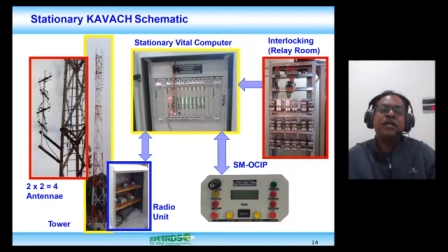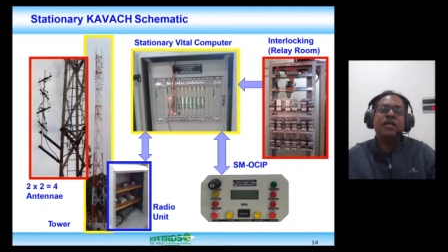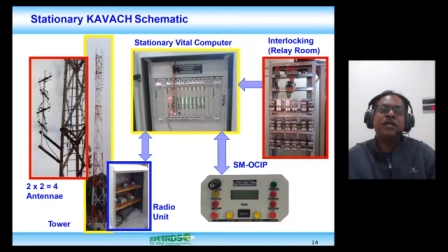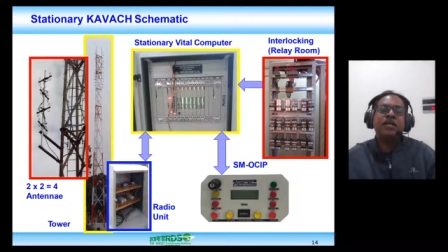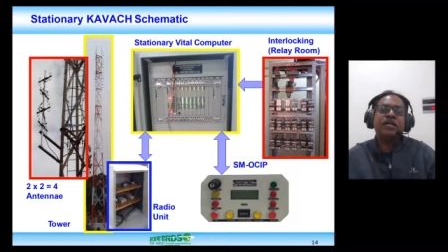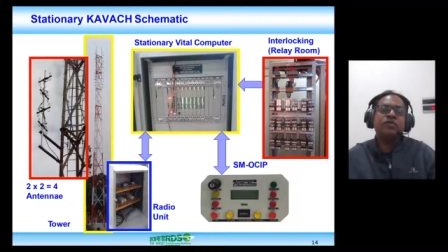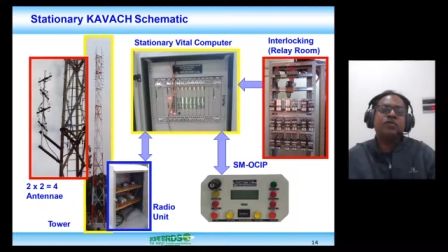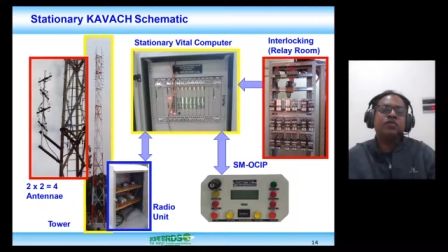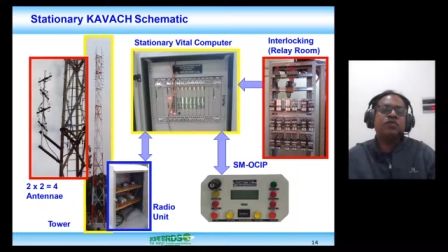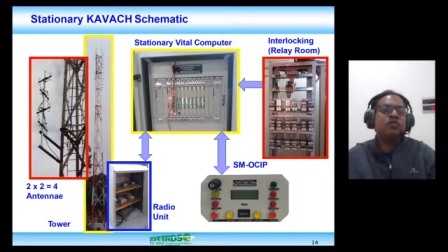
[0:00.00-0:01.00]
and
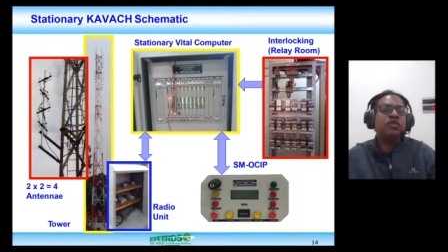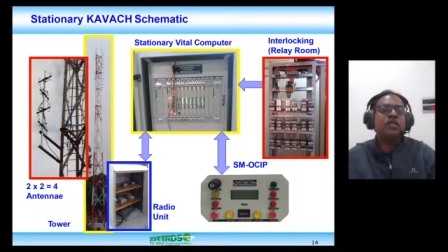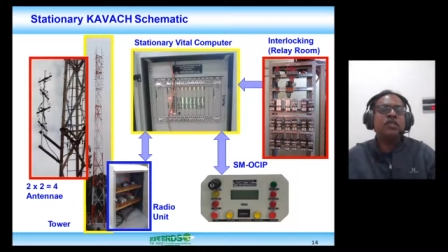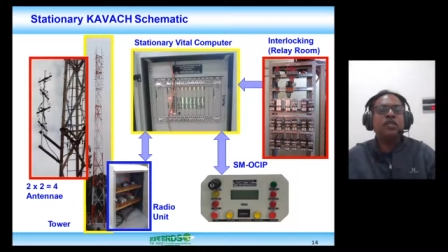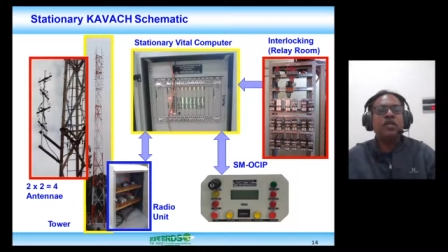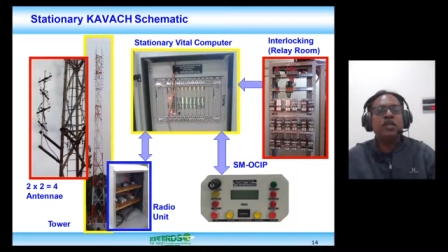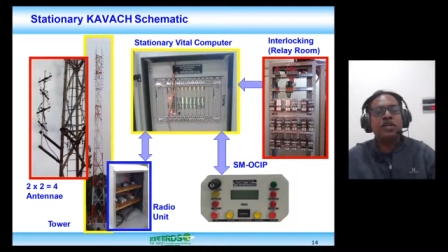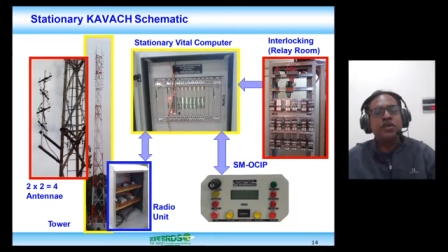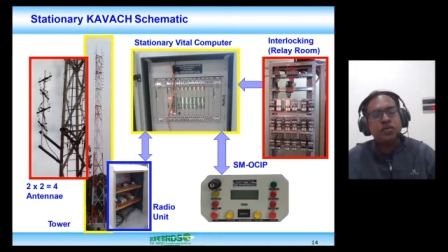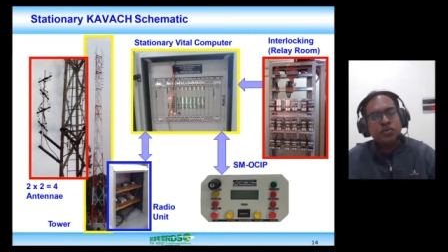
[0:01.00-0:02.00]
transferred through the
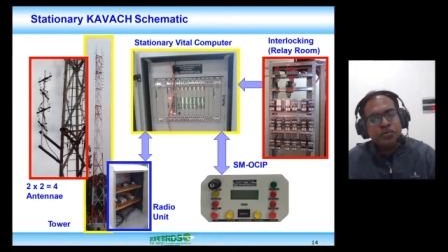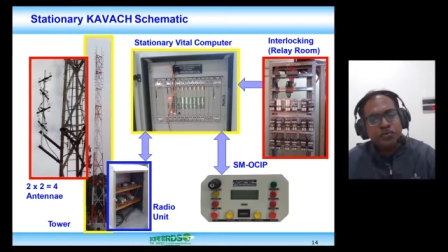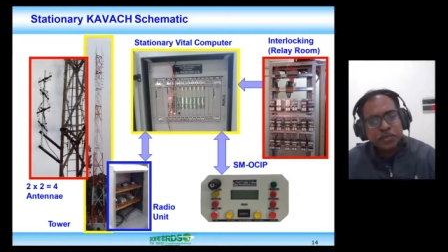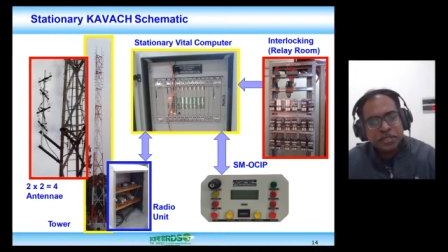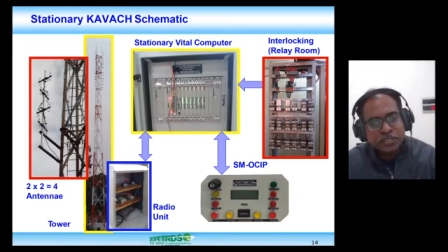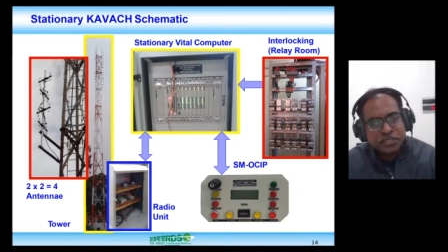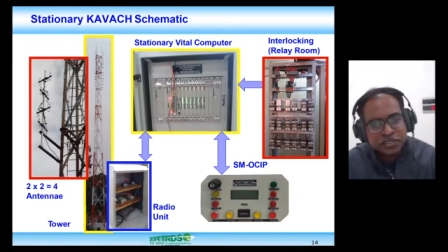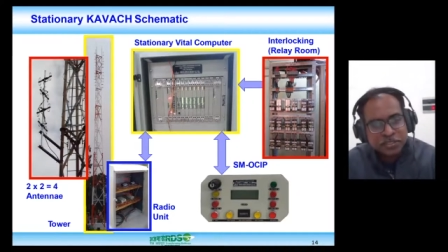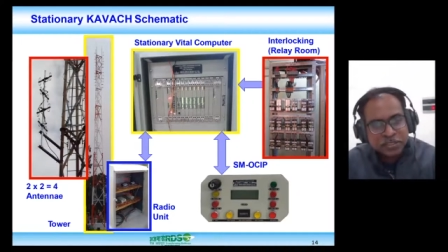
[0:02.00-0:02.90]
radio unit